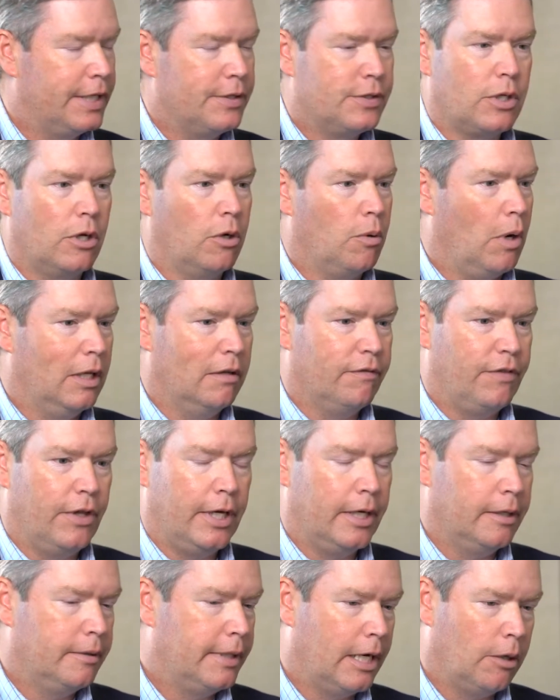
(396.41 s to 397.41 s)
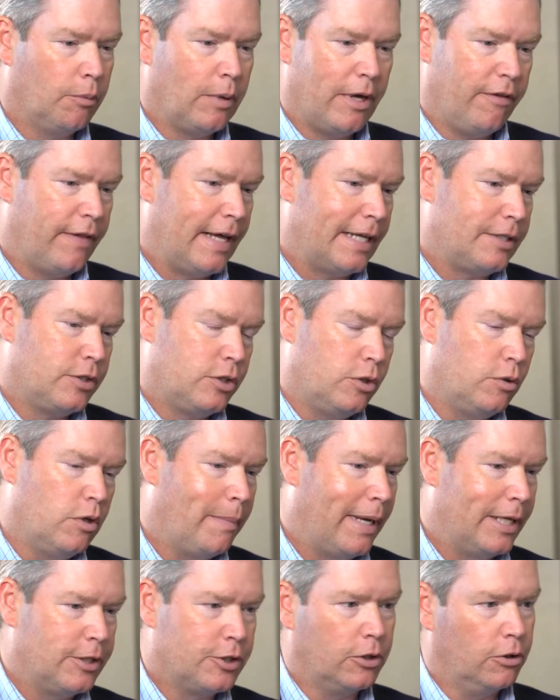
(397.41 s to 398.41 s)
Yeah. So all of the, whether that's
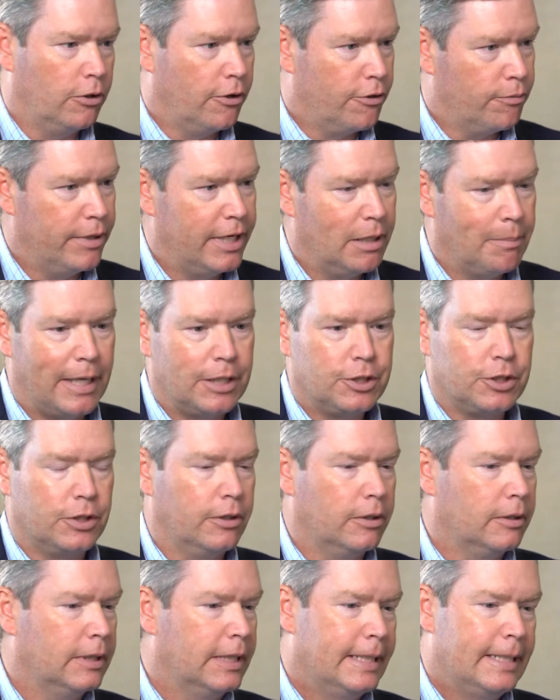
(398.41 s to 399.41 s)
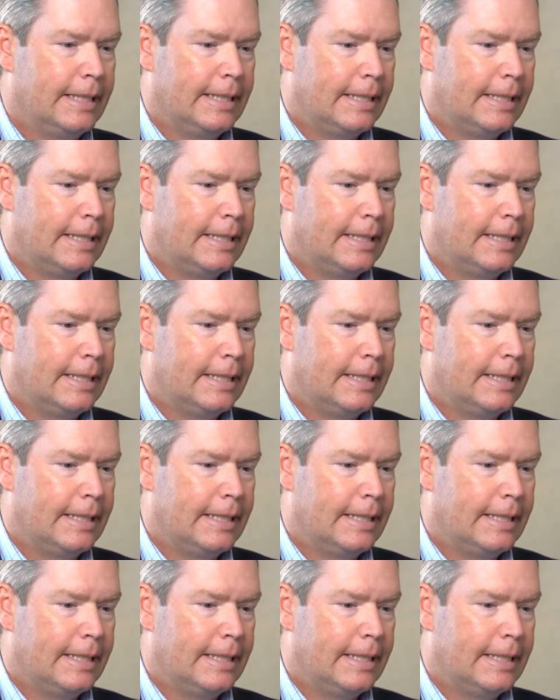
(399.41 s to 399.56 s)
2-dimensional or 3-dimensional,